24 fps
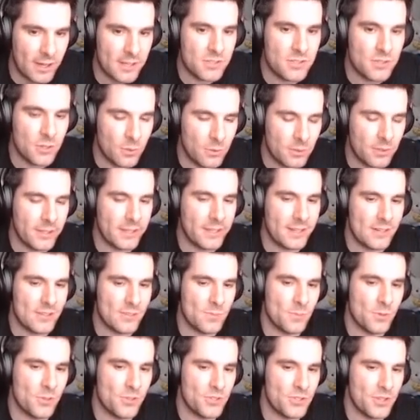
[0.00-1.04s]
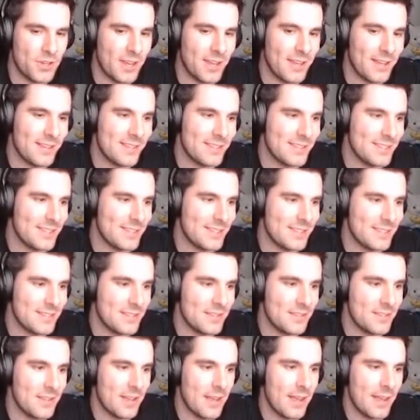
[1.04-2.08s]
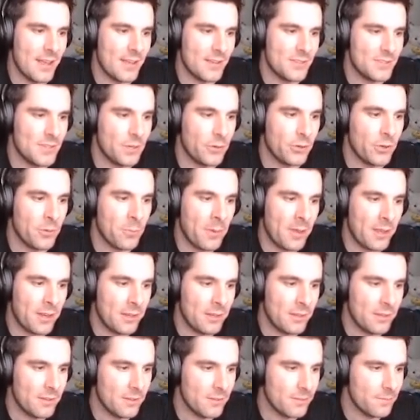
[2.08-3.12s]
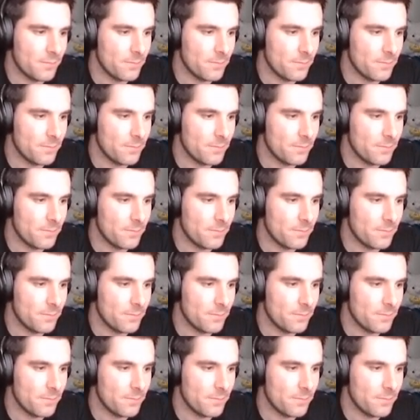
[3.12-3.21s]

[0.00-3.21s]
I don't like it as much as Secret of Mana.